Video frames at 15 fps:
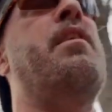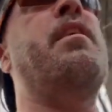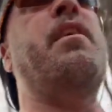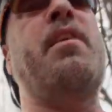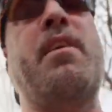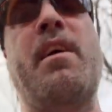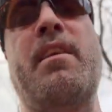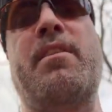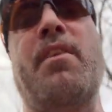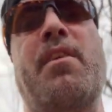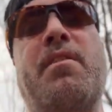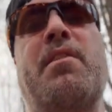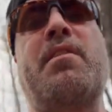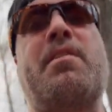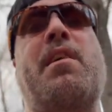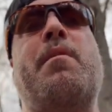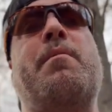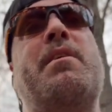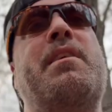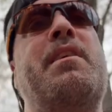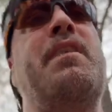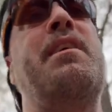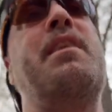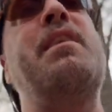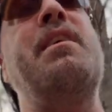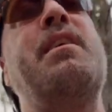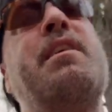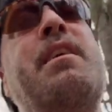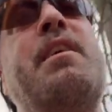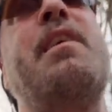hear that thunder coming?
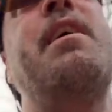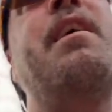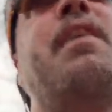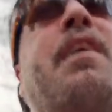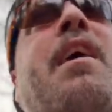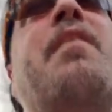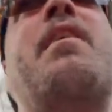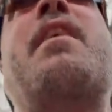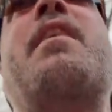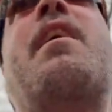I gotta